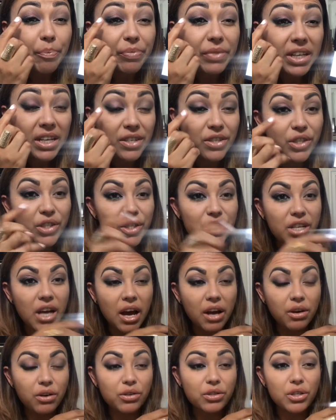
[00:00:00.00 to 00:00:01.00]
these
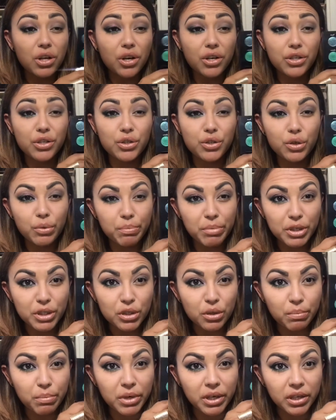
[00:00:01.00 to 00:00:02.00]
shadows are super
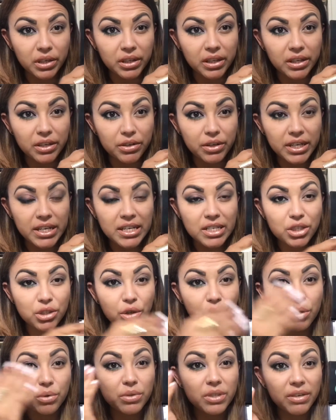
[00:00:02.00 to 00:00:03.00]
glittery, so
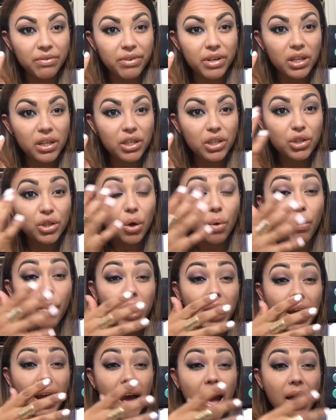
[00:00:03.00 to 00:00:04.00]
you definitely don't
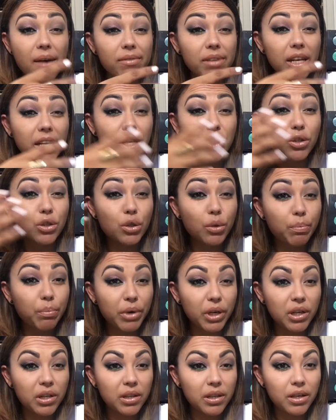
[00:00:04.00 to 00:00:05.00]
want to have like a
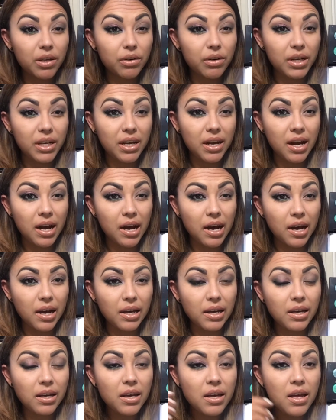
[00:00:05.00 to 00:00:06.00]
super glittery
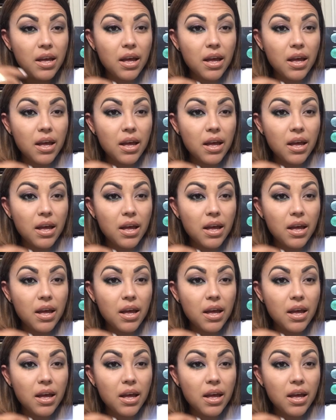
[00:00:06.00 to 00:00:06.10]
eye.